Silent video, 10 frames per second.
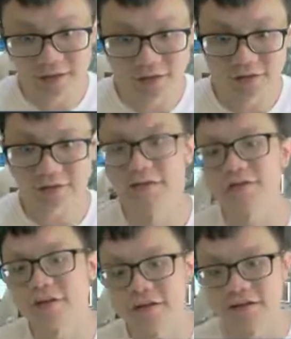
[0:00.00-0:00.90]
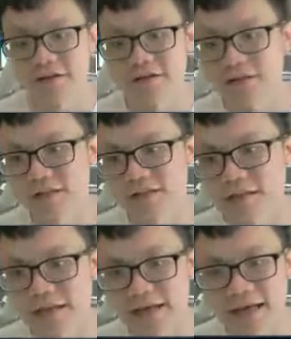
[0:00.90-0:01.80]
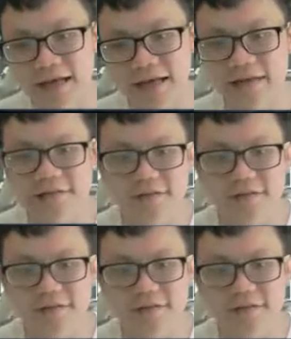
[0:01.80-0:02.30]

this one, this one, this one not that hard lah. Huh? Ah.